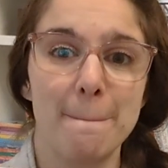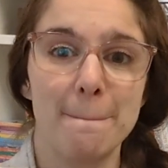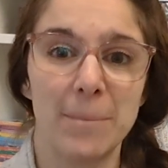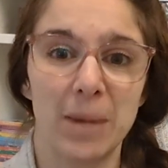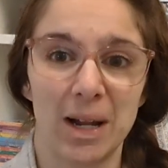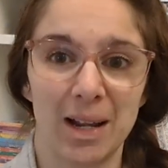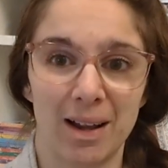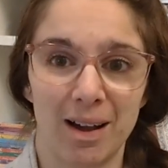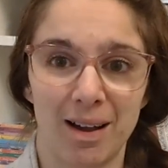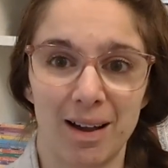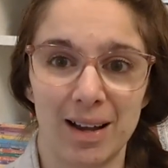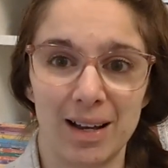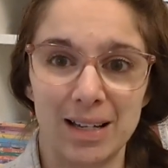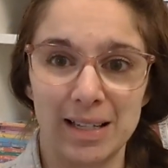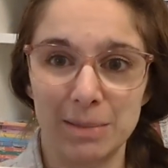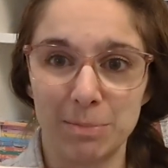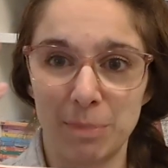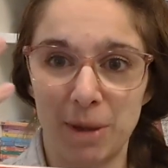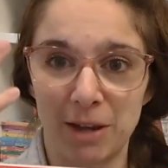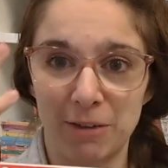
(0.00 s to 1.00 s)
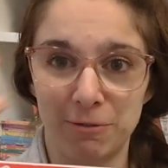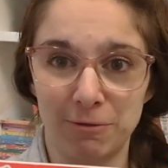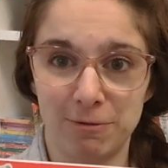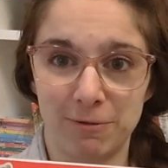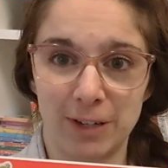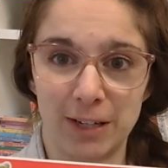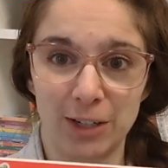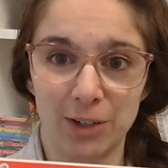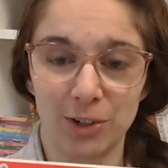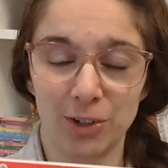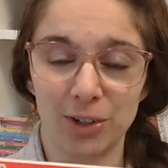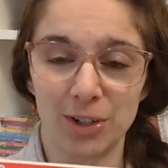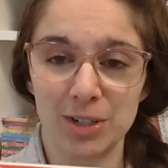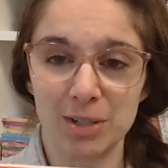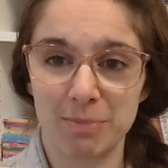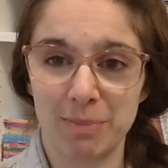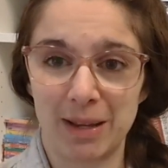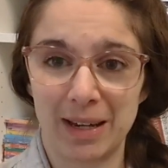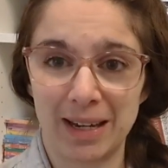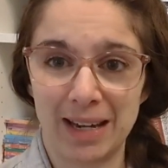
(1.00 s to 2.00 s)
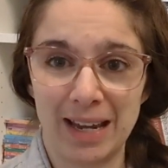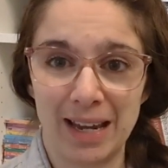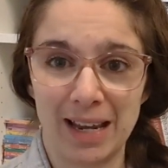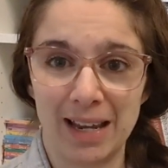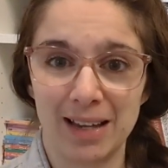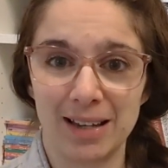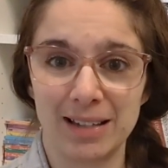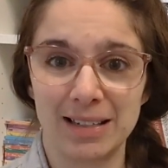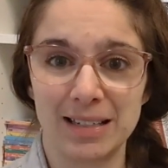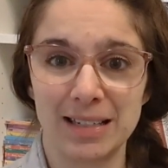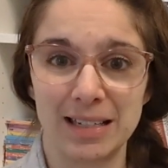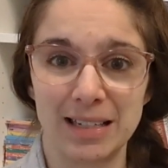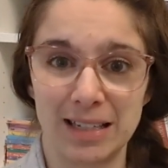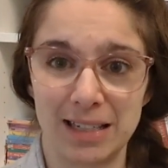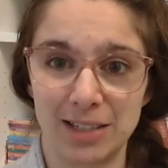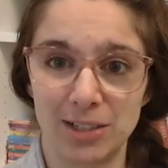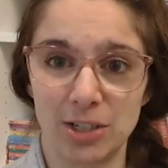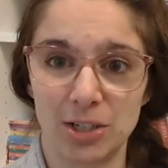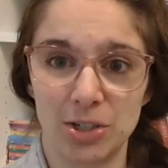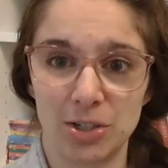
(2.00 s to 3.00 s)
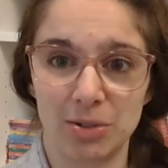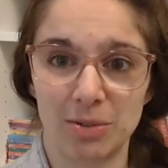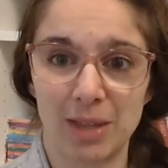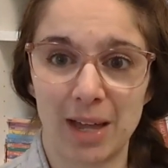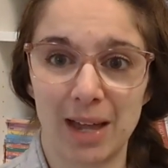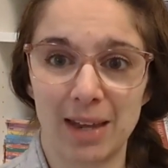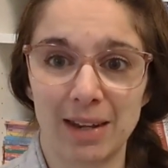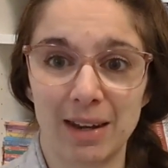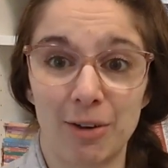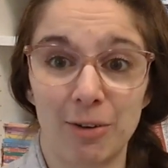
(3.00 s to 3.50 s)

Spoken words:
My eyes, my fingers, my hands need to do that.